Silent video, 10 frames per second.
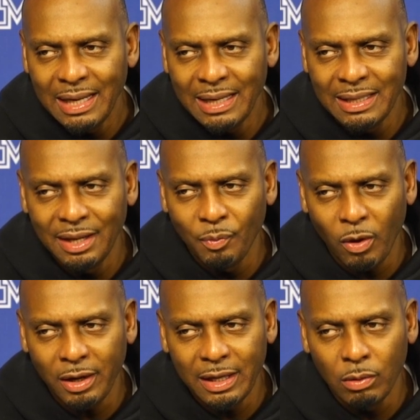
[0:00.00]
and it doesn't
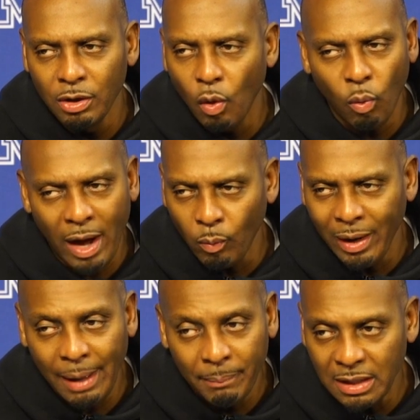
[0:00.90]
work, he'll know right
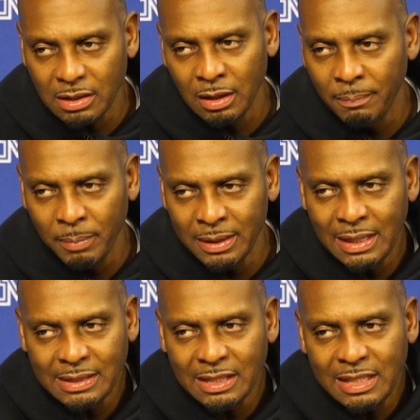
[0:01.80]
away I messed up. But
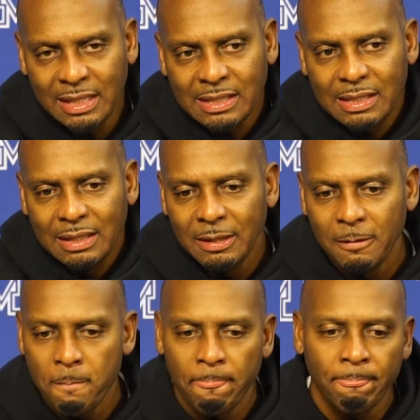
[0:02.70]
that's just his
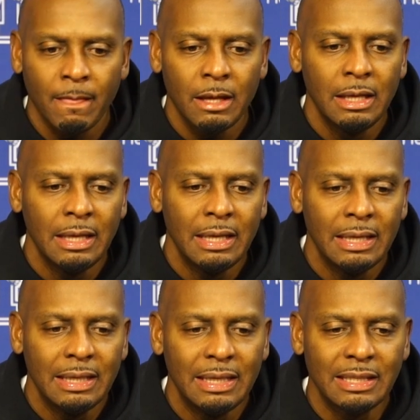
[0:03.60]

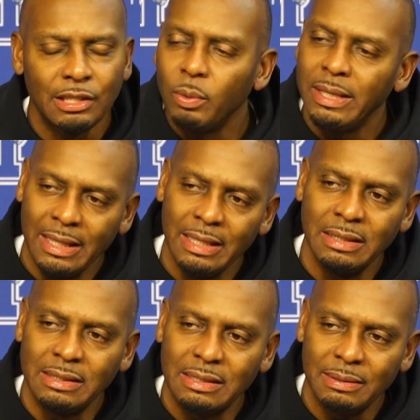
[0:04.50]
it's who he
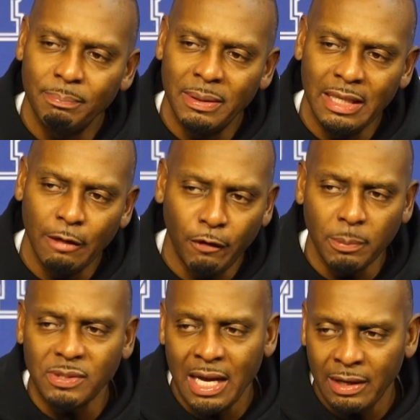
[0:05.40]
is. But then the
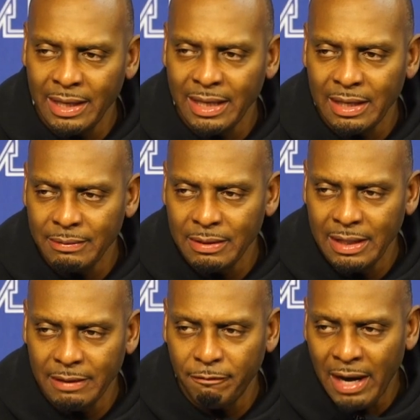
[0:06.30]
flip side of that, he can
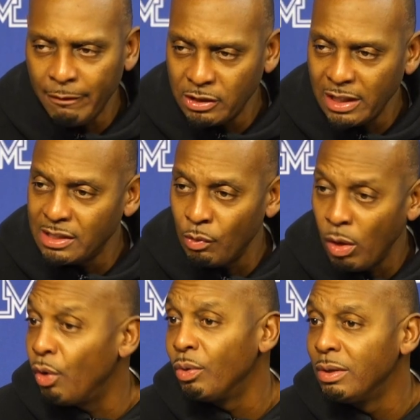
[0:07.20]
hit five or six in a
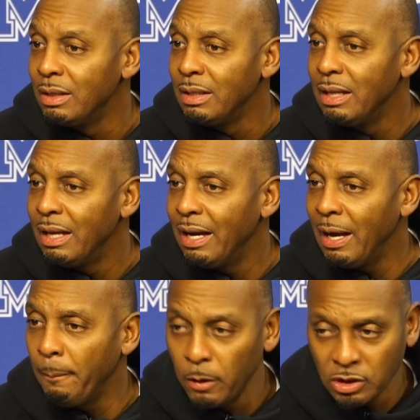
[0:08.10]
row
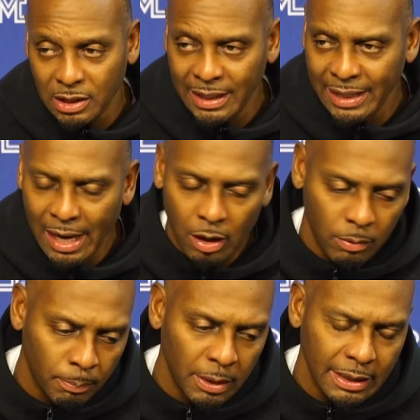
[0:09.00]
and push the lead out.
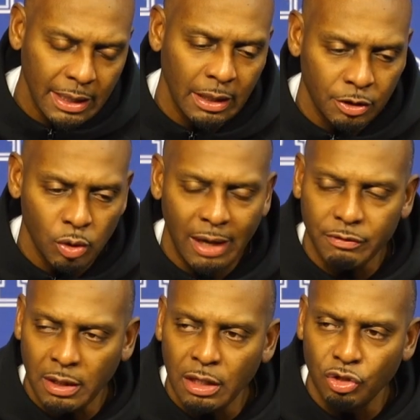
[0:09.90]
But yeah, you have
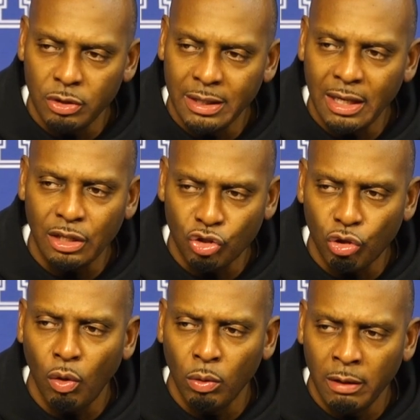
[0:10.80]
to con- get
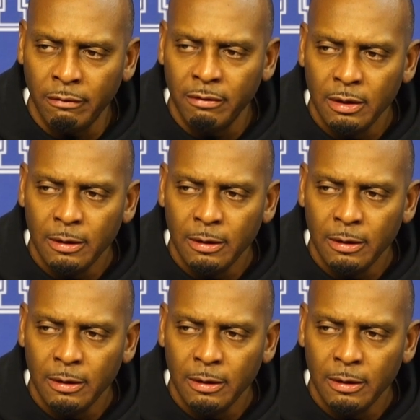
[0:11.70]
control of